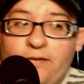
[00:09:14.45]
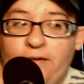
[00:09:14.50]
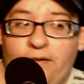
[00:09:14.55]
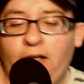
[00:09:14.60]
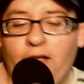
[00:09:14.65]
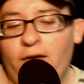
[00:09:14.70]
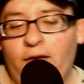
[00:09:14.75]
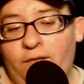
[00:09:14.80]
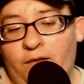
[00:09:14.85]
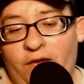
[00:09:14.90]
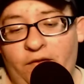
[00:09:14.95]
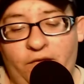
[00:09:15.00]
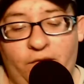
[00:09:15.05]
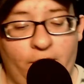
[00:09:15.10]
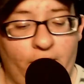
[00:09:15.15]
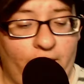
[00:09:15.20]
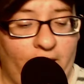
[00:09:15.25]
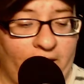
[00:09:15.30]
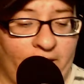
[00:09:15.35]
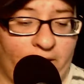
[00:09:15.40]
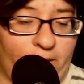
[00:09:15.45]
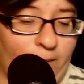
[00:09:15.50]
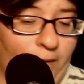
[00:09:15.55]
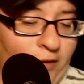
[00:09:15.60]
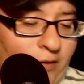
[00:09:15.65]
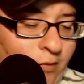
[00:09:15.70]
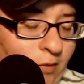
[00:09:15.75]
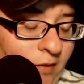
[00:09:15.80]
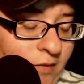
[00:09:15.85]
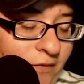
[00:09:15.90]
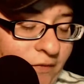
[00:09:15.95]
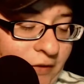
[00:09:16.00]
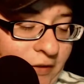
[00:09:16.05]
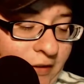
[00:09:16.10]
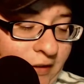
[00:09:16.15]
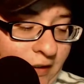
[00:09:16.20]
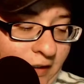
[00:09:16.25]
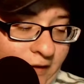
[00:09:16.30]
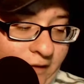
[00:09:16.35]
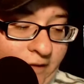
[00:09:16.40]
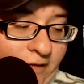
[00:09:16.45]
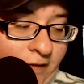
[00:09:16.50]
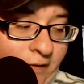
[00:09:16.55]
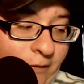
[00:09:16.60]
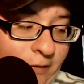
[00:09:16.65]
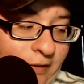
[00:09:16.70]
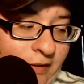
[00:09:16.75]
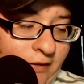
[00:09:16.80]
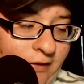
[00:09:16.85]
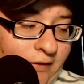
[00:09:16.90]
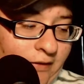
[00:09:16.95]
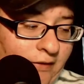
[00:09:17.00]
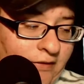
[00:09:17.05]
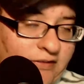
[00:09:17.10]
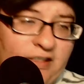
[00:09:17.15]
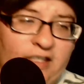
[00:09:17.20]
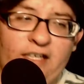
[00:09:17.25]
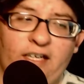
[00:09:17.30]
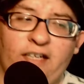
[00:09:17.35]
yeah, that's that's Wonder Woman for you guys. I really, it's not.